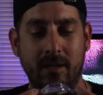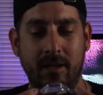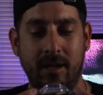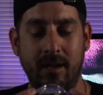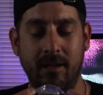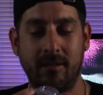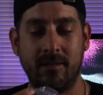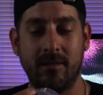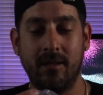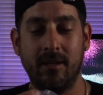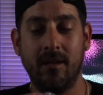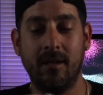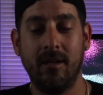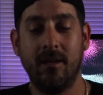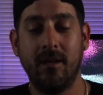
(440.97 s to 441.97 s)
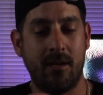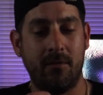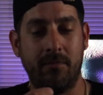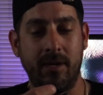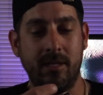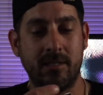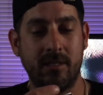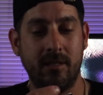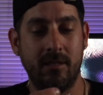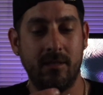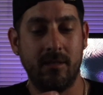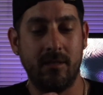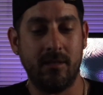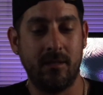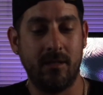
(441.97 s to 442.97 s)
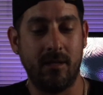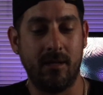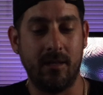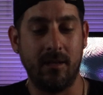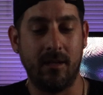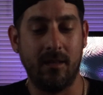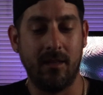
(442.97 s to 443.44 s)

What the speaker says: case. Style bracelet, the